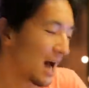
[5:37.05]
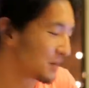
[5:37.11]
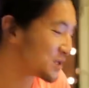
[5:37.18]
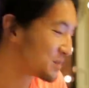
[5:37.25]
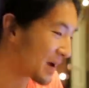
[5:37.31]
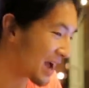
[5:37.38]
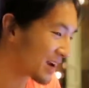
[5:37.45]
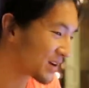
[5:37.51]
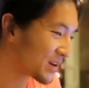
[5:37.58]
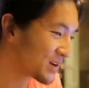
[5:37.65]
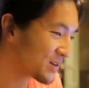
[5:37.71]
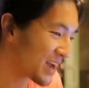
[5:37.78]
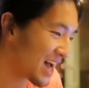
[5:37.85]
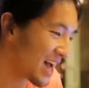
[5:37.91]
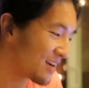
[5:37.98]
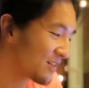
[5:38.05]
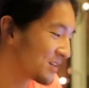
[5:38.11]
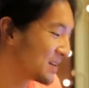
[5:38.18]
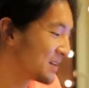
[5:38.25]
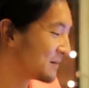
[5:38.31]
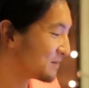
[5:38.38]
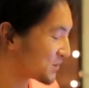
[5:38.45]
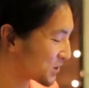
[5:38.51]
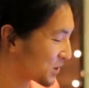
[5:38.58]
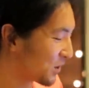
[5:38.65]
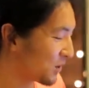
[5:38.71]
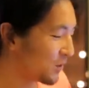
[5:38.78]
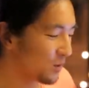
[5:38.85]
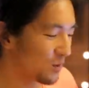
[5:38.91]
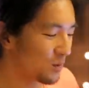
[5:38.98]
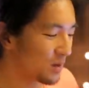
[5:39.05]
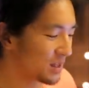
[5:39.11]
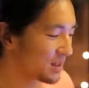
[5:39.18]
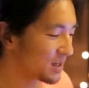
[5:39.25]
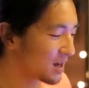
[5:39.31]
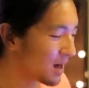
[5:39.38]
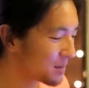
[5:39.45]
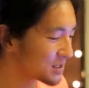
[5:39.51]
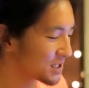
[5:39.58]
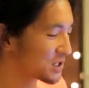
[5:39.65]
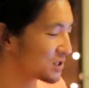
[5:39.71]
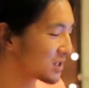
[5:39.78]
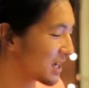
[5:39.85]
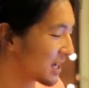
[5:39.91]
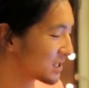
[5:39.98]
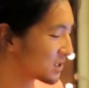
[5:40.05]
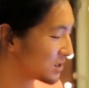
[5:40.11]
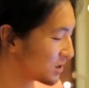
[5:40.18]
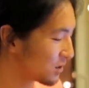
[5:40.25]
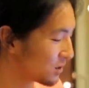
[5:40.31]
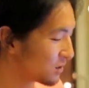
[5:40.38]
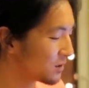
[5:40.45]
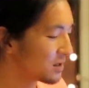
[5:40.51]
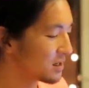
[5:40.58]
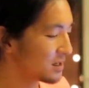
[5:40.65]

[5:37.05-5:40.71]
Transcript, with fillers: how much battery you have. So what the composition lines do